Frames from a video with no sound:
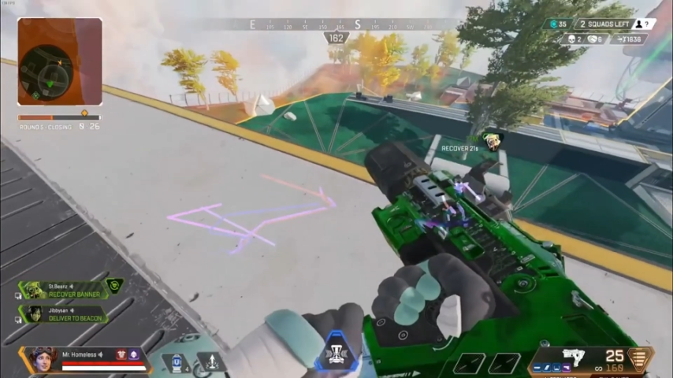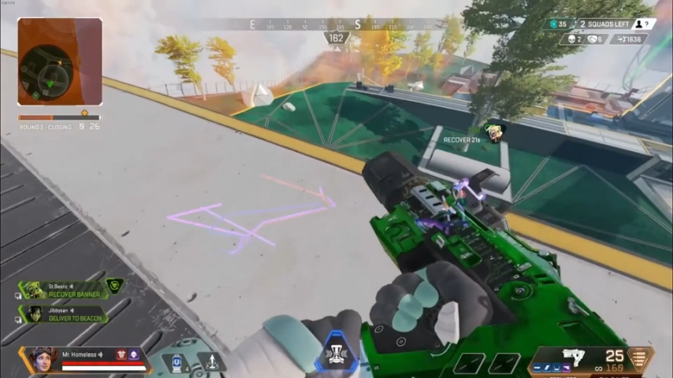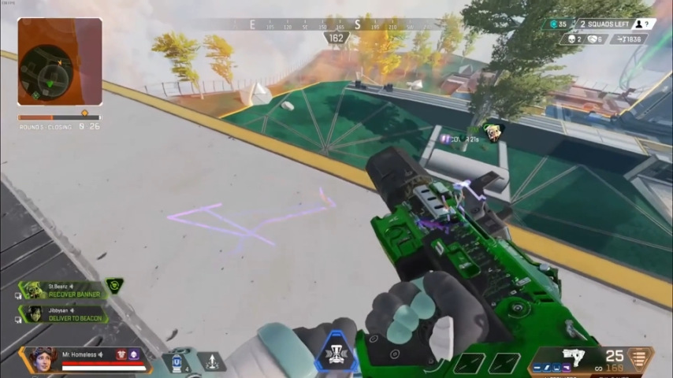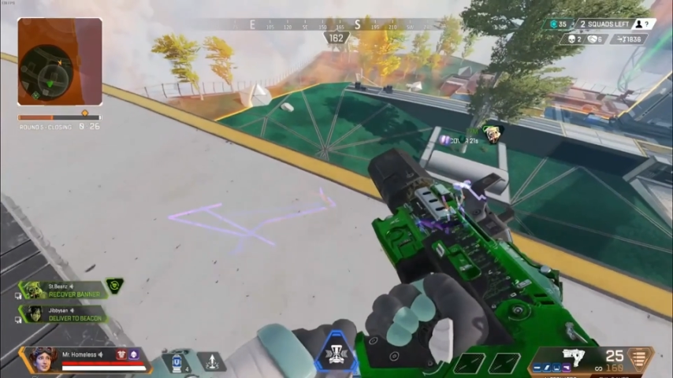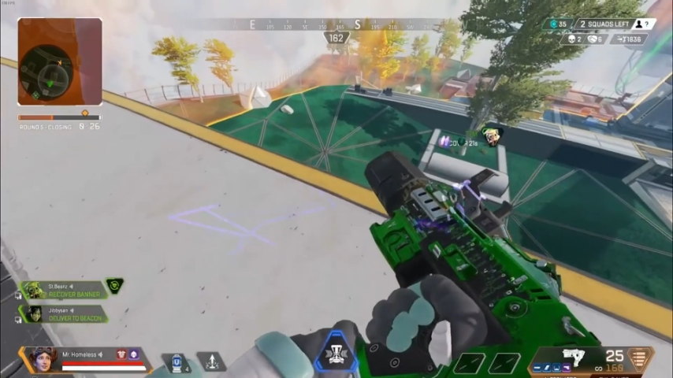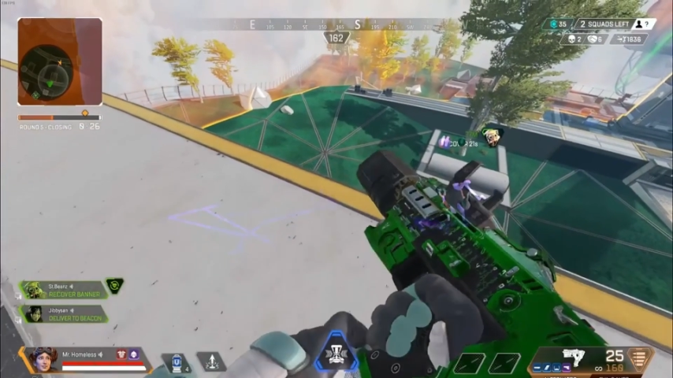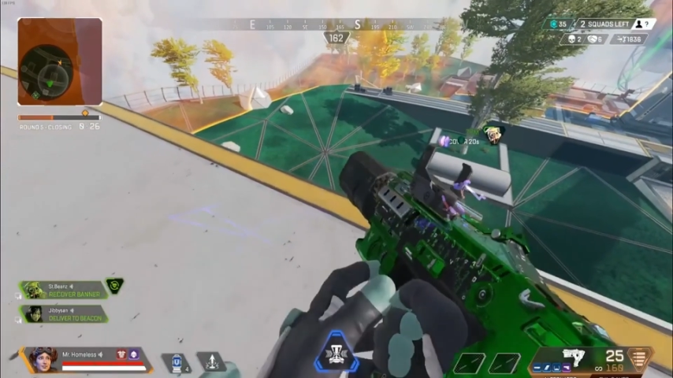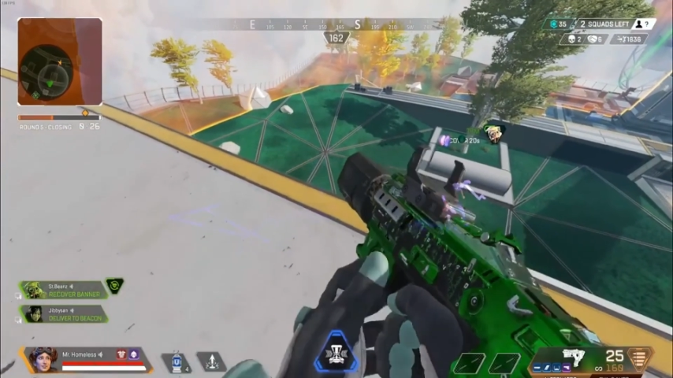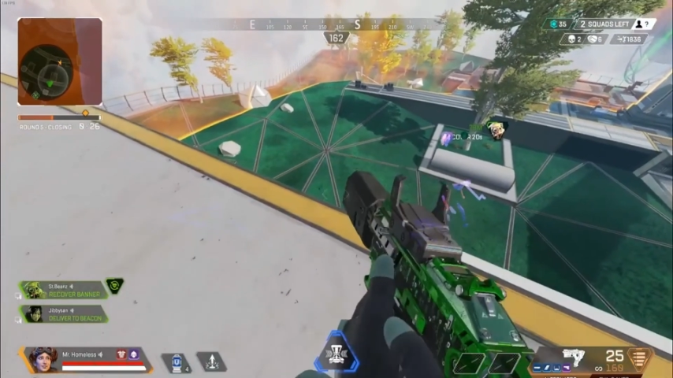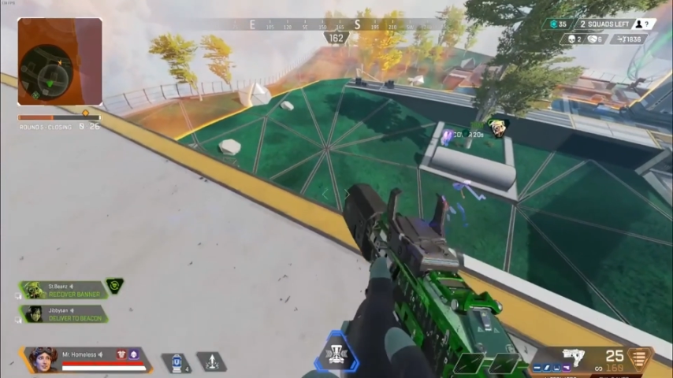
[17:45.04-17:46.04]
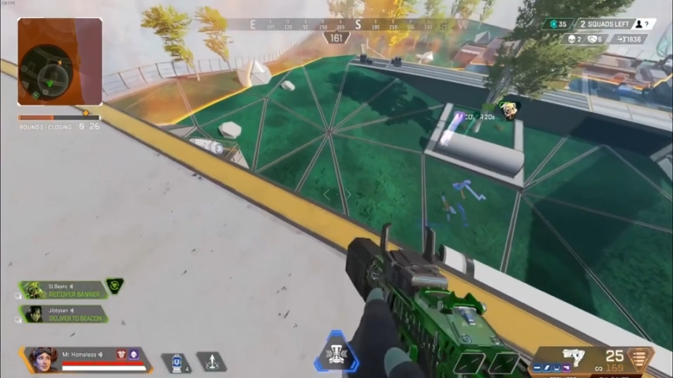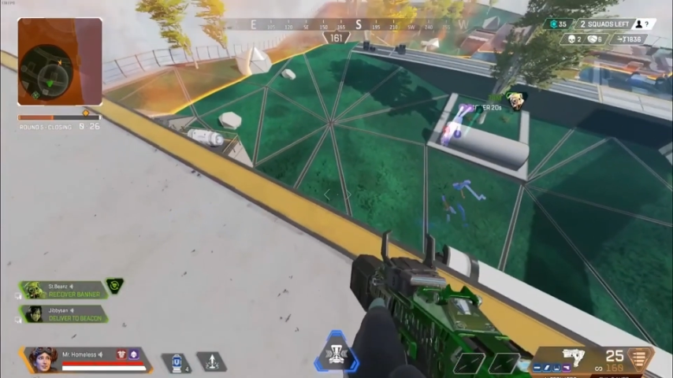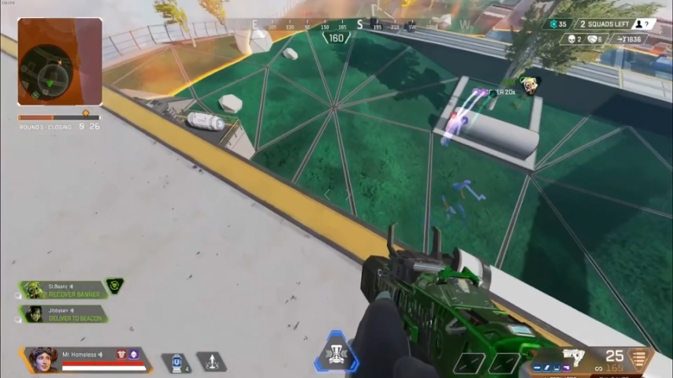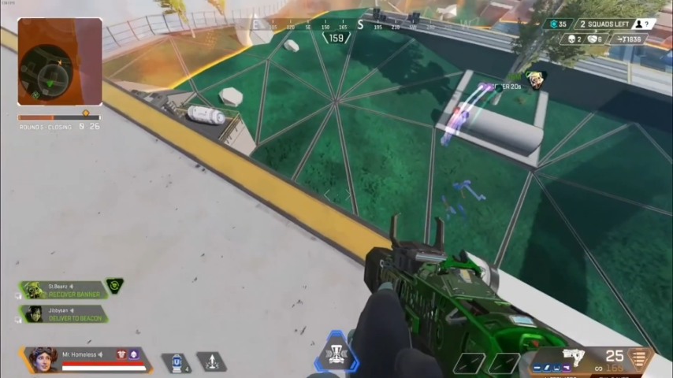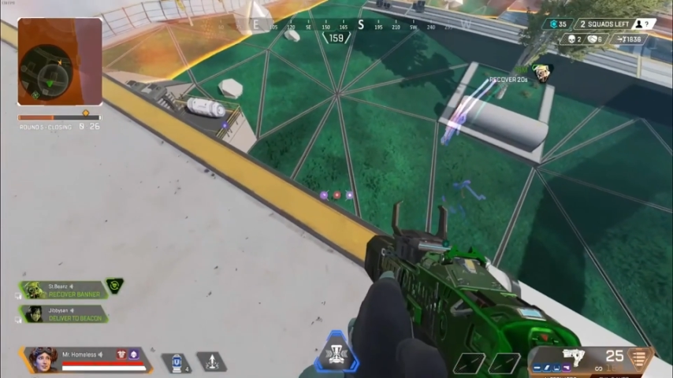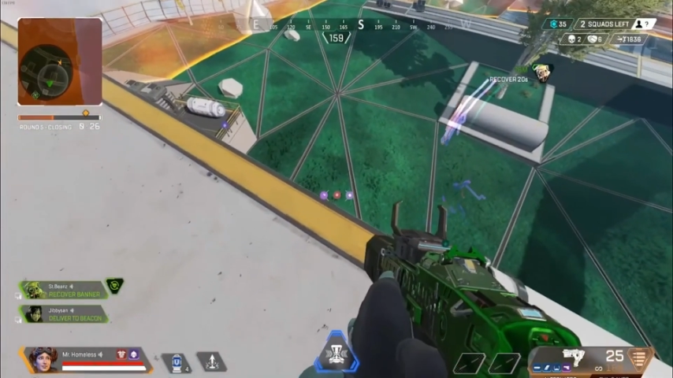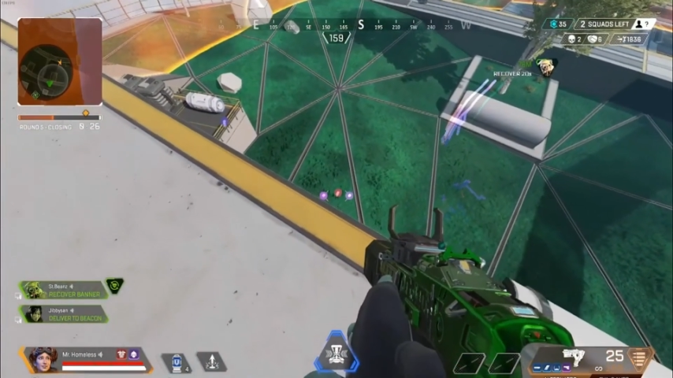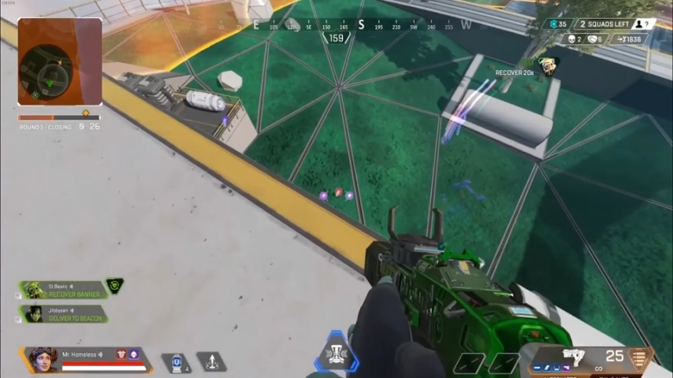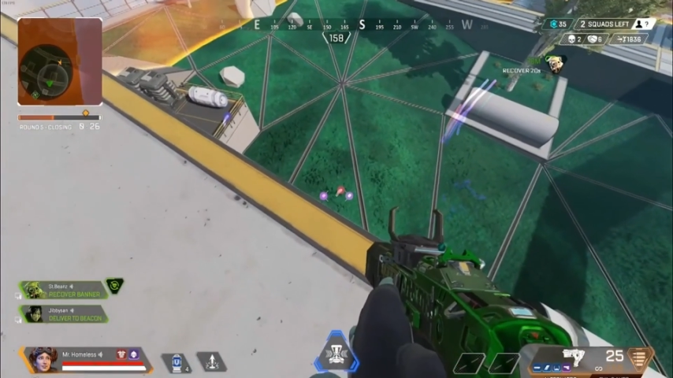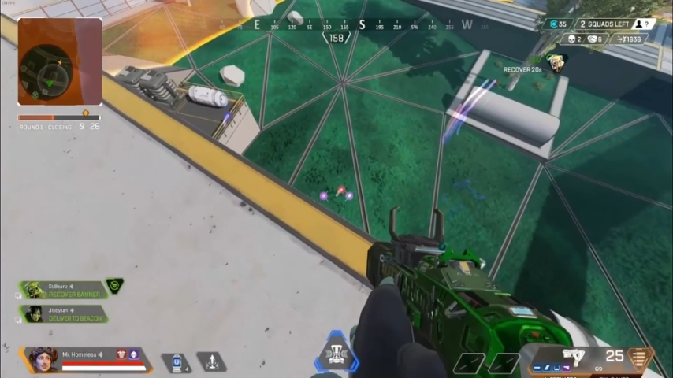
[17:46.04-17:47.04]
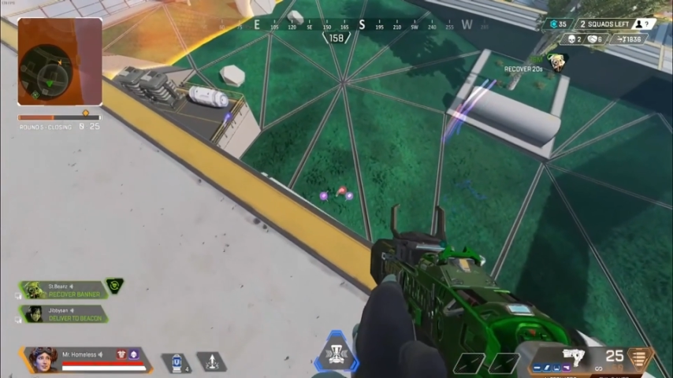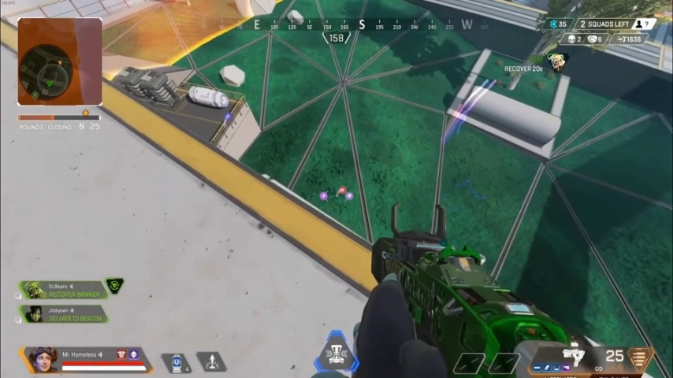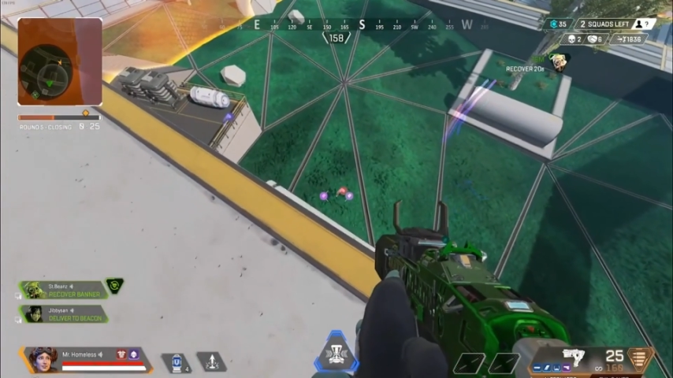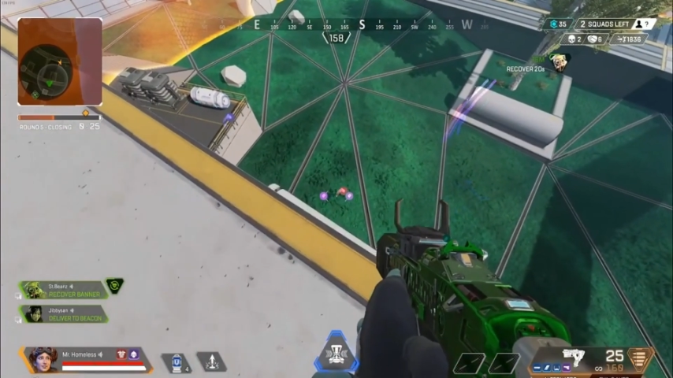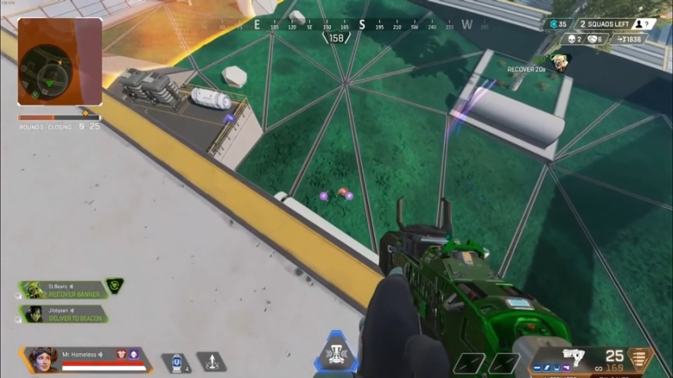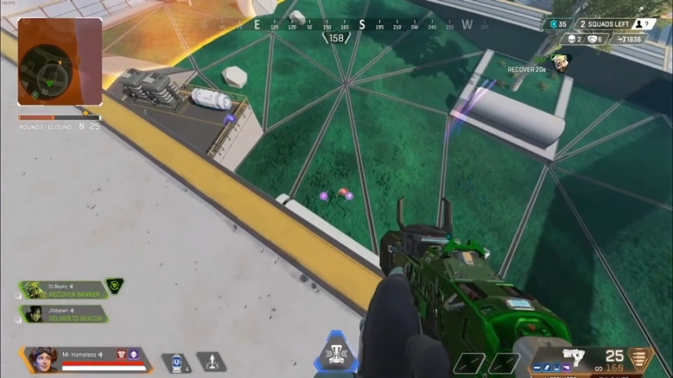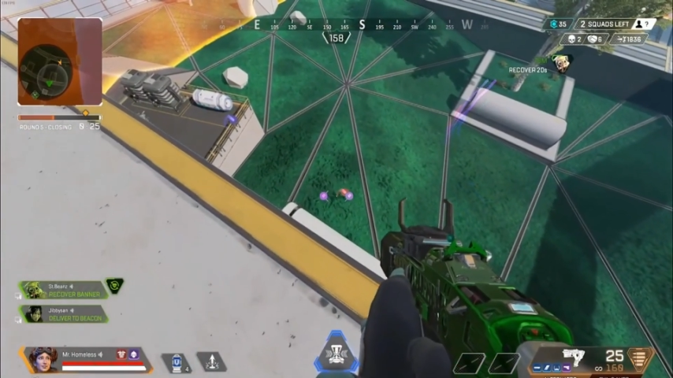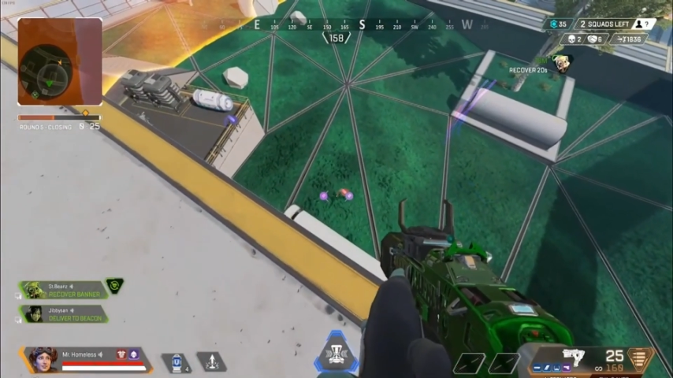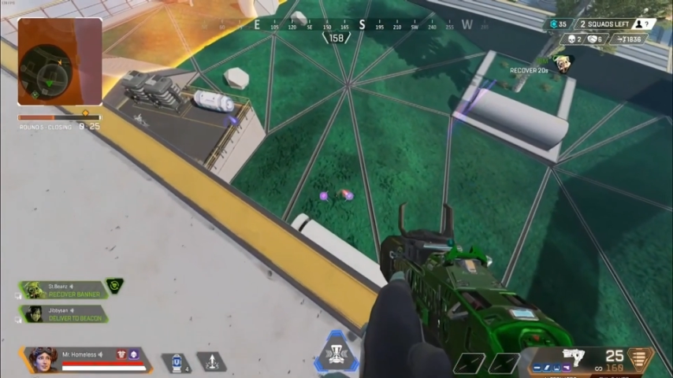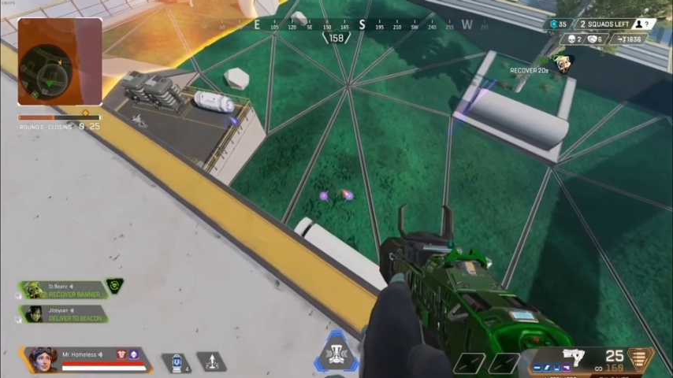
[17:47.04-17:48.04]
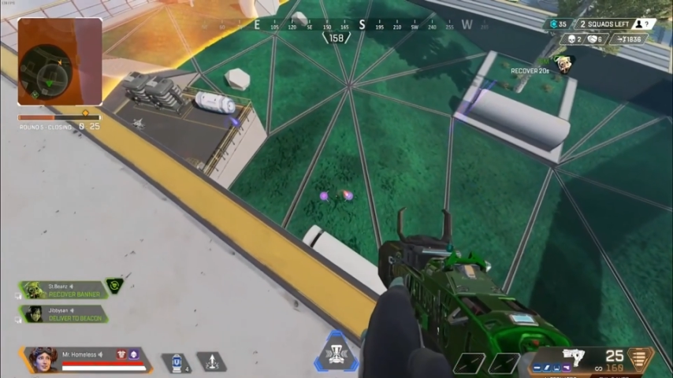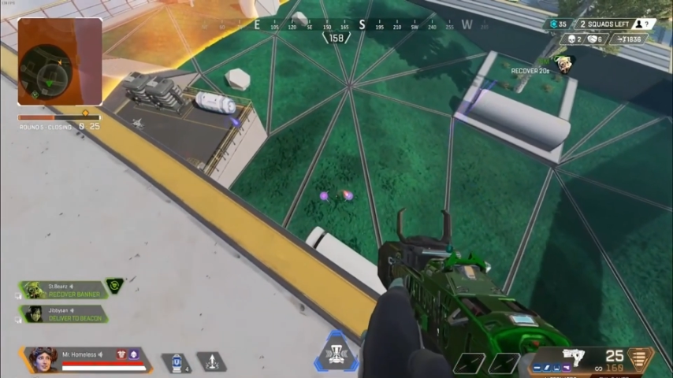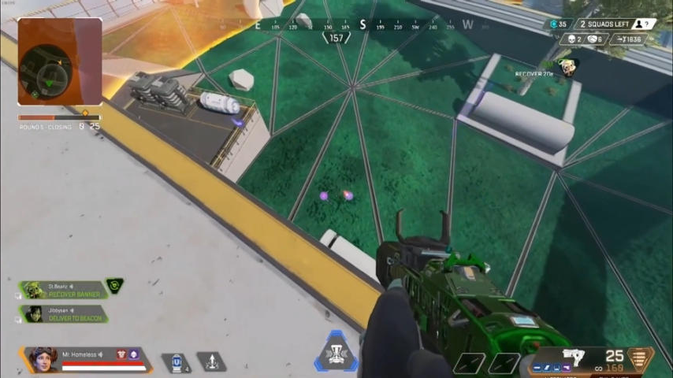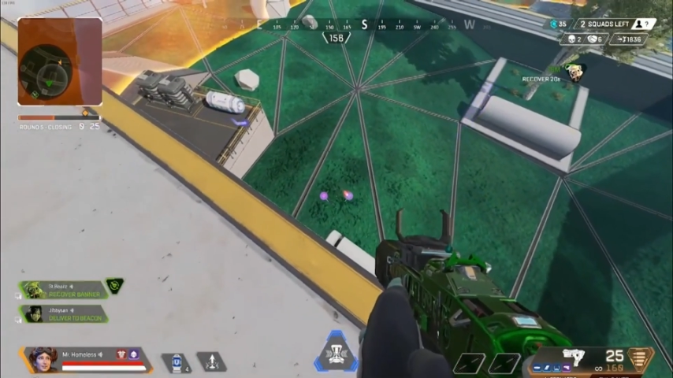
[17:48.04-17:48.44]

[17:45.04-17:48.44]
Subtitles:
No face is visible, so there are no lips to read.